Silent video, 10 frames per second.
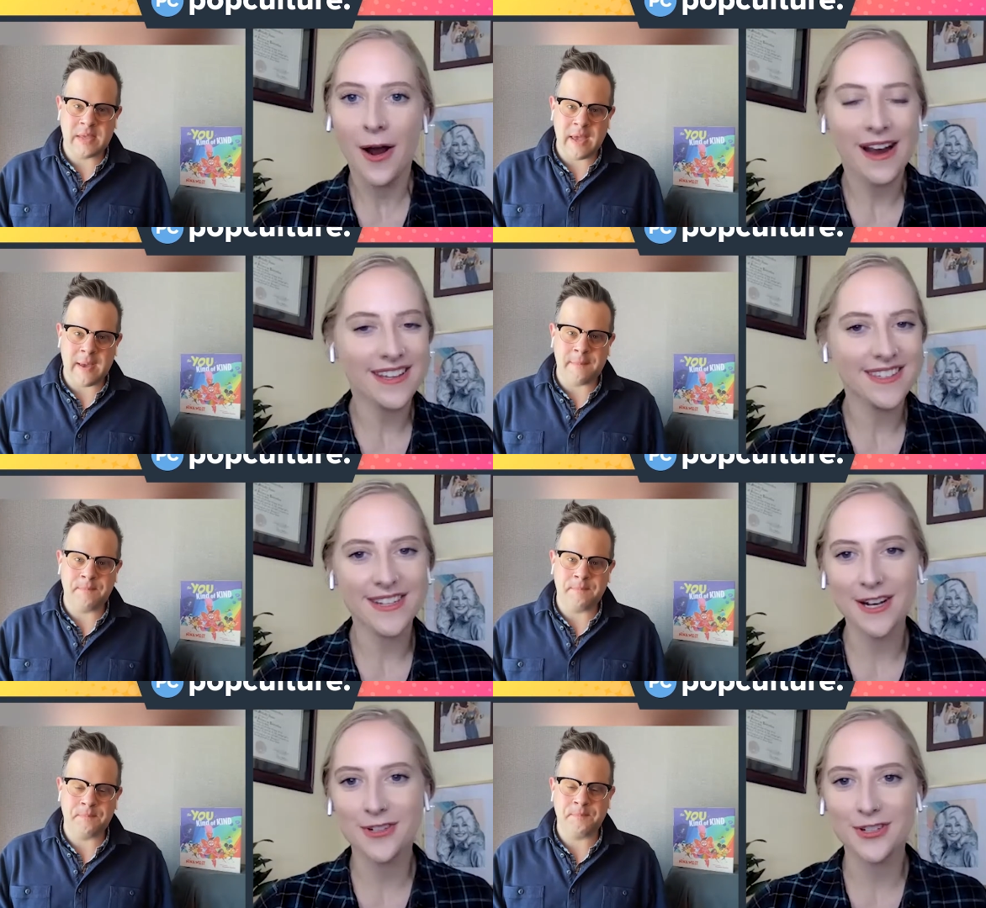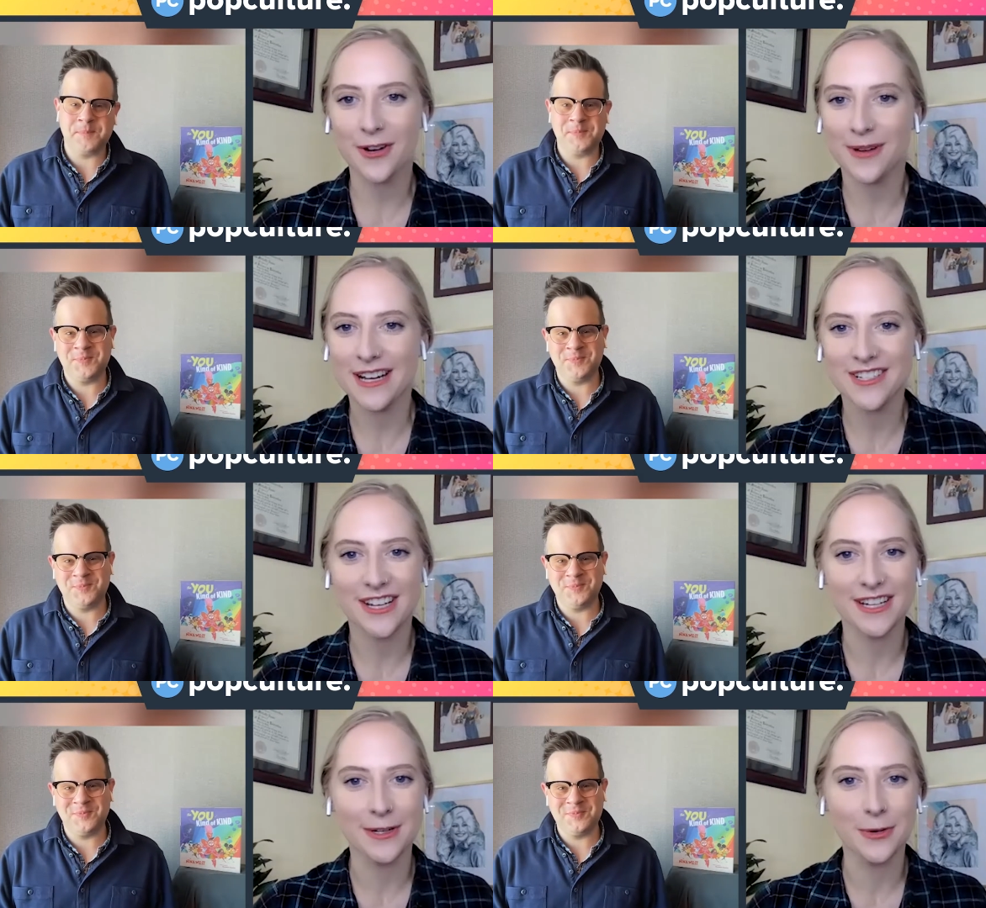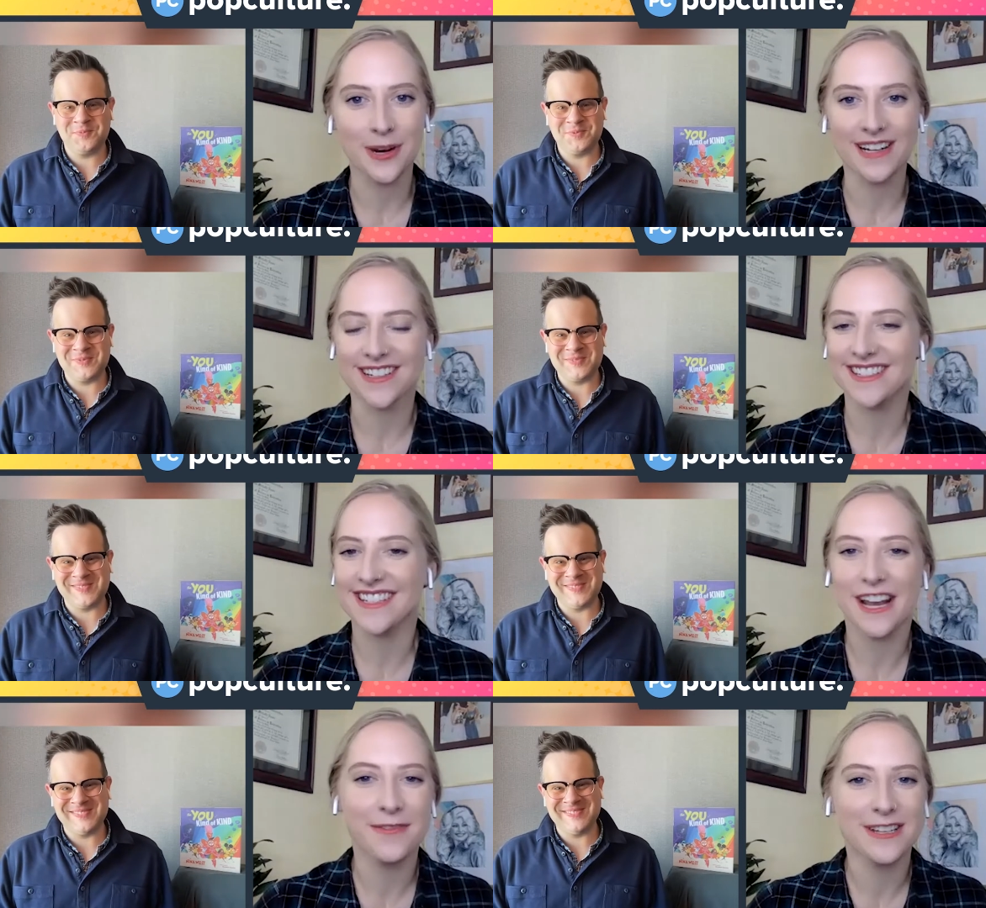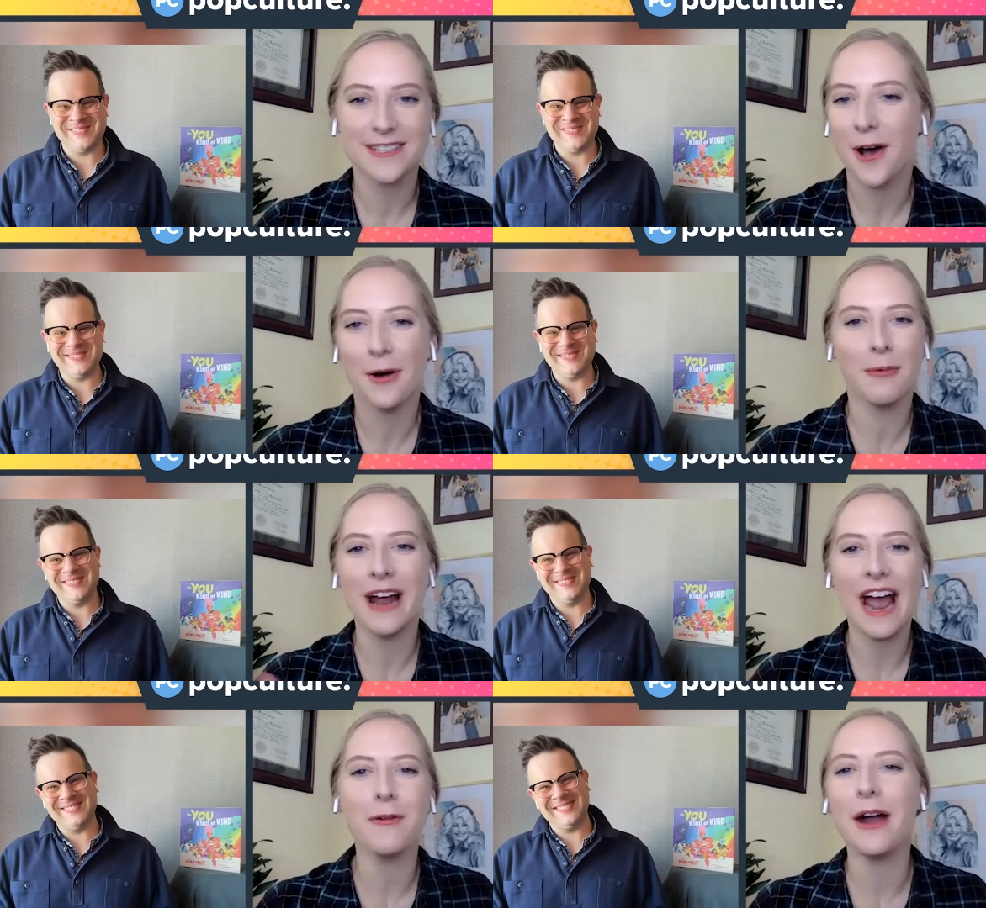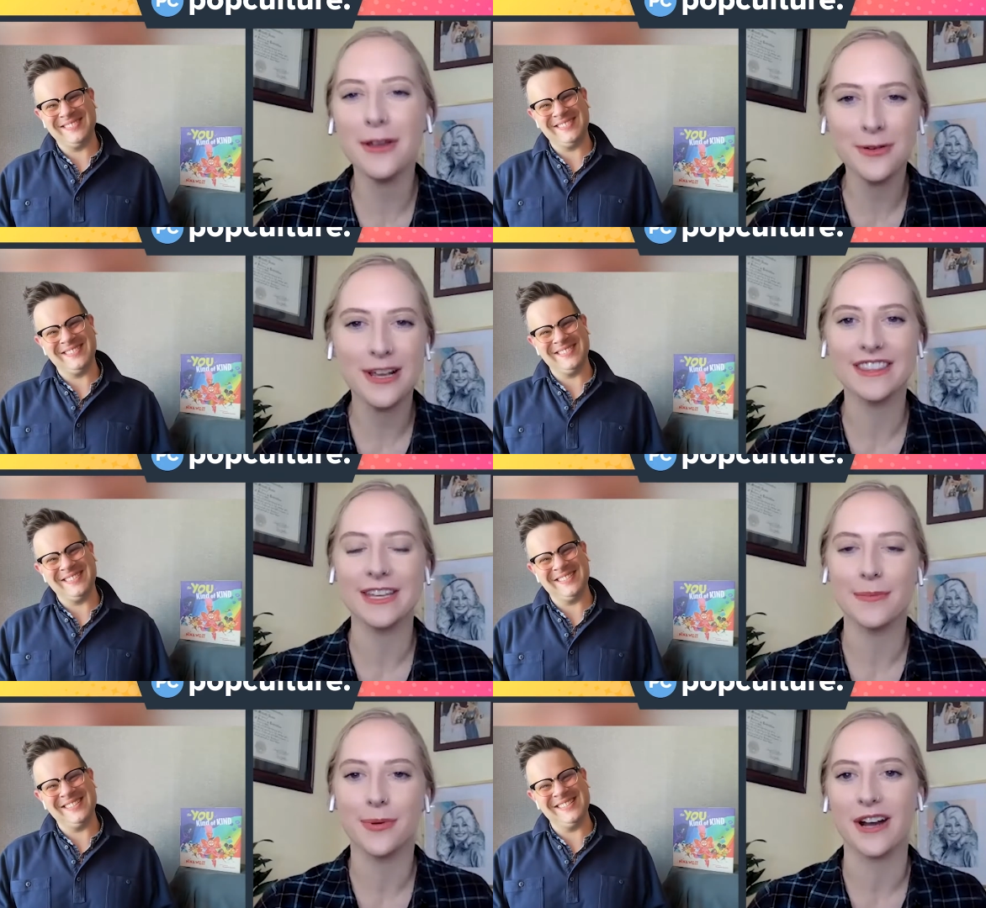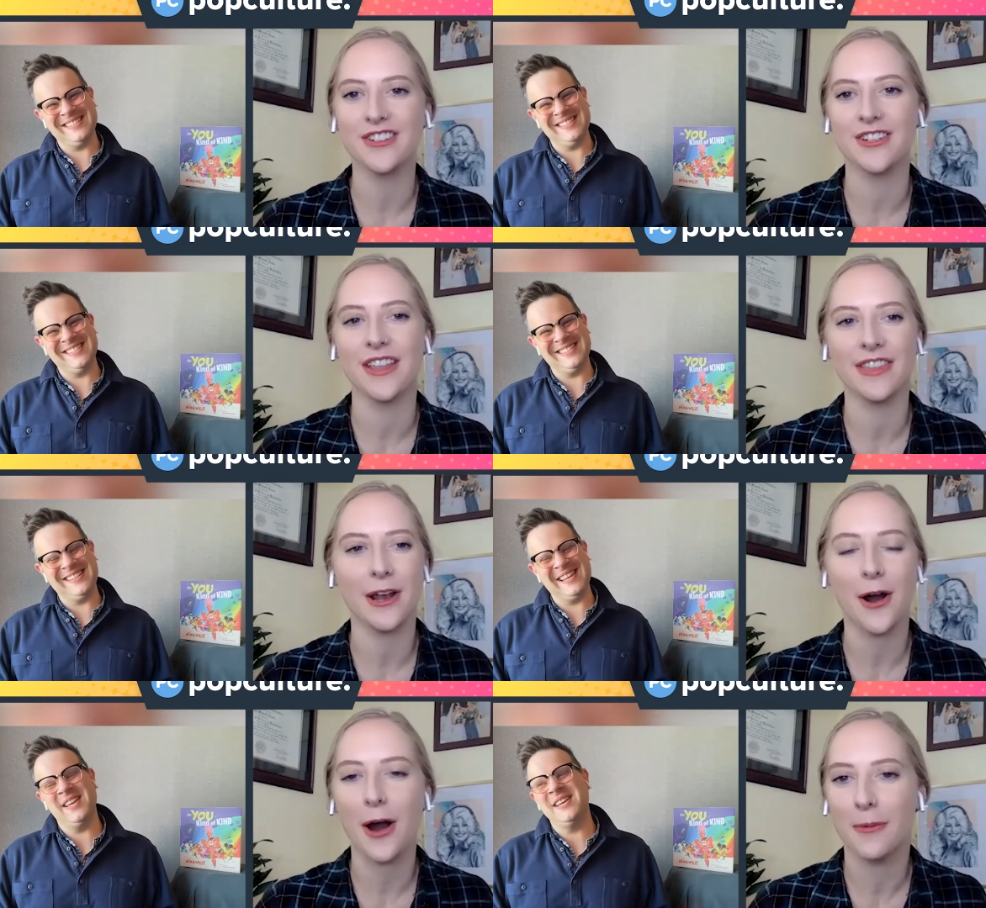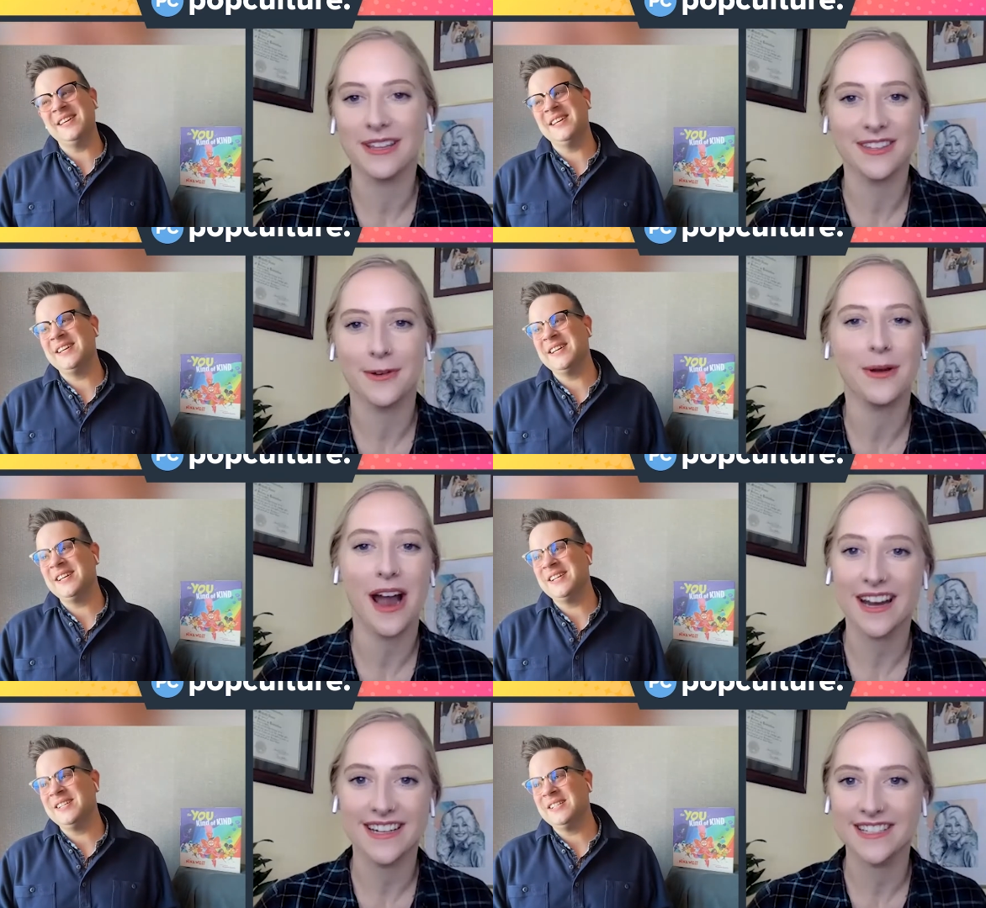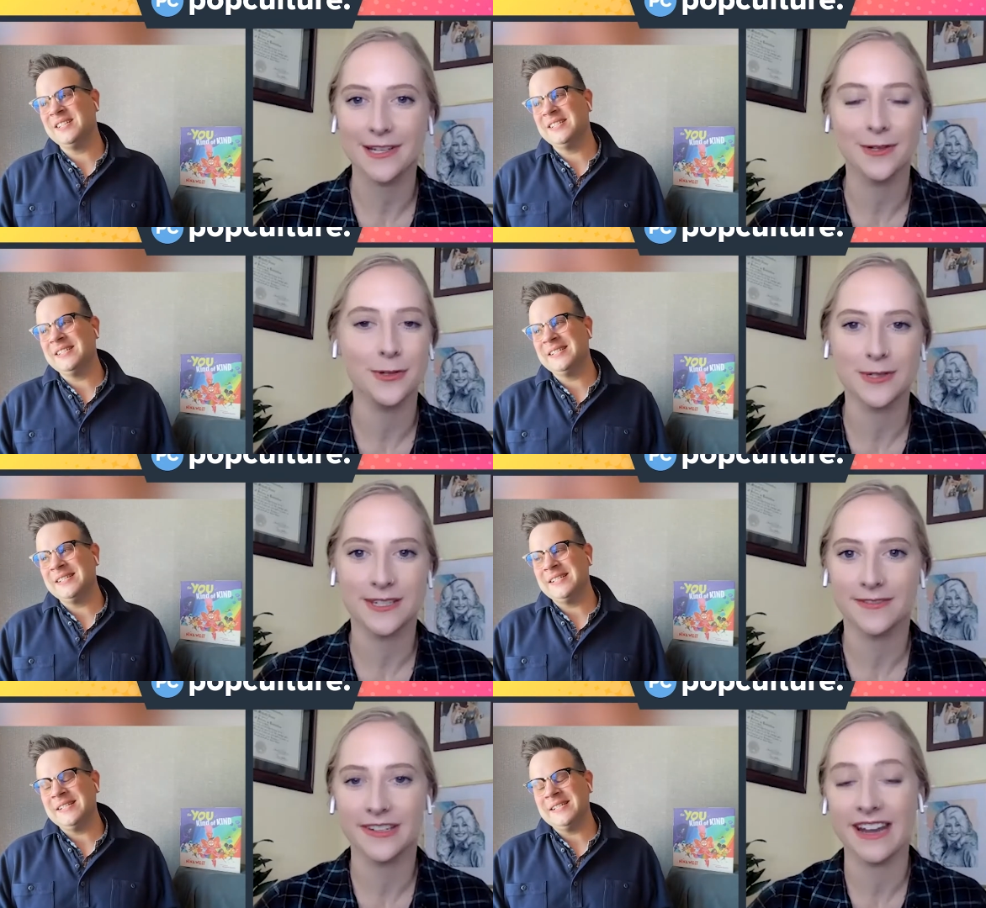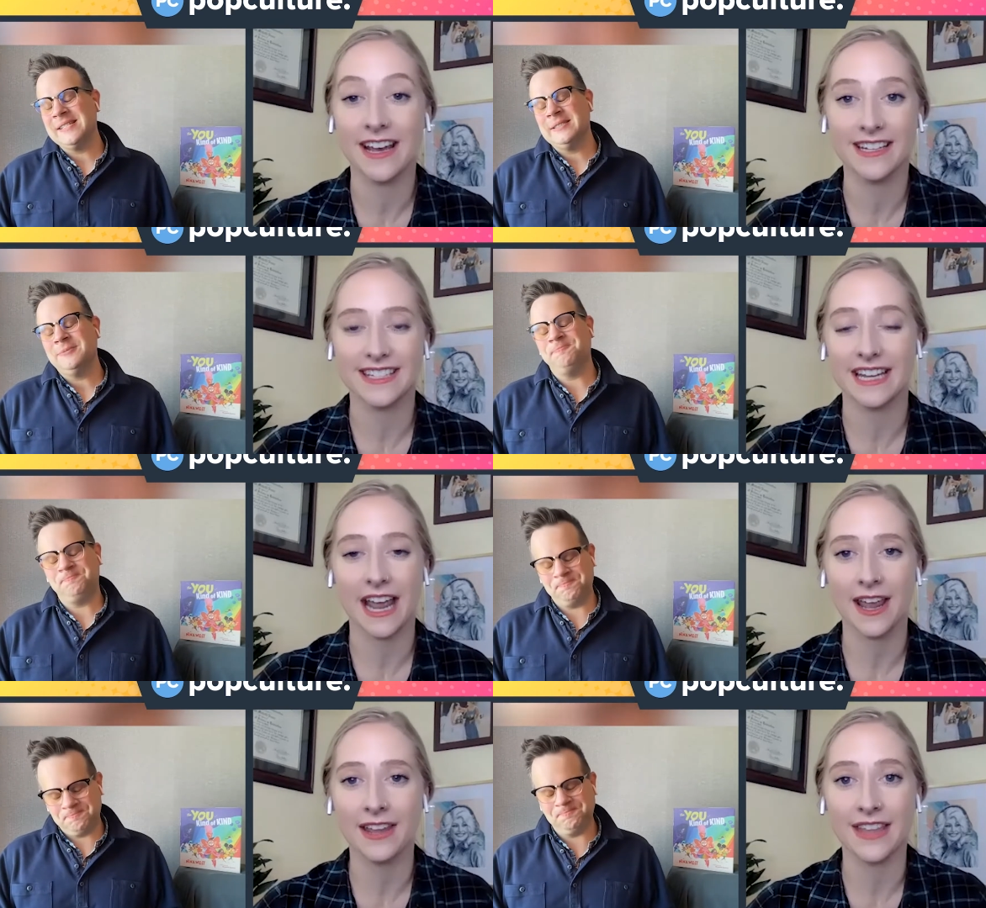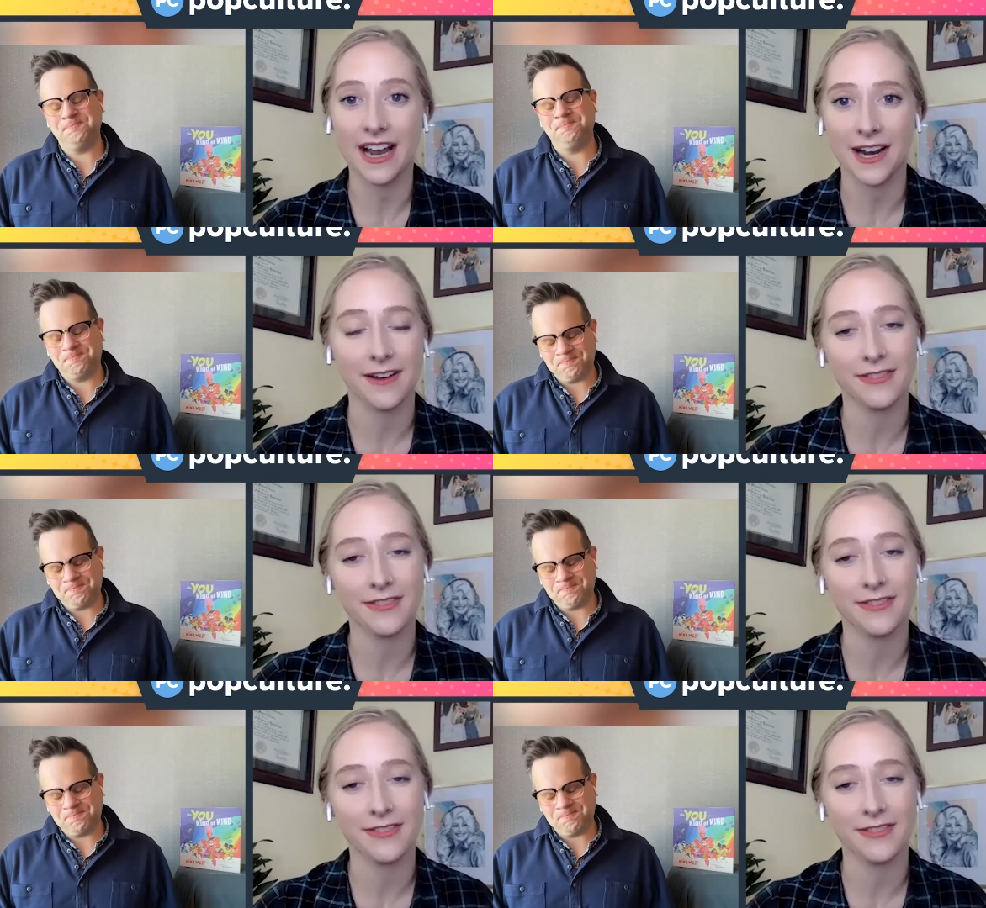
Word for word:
Speaker 1: Yeah. Is the next generation going to save us all? How, how do you get the impression that they are with you know kindness, inclusiveness, and, and that kind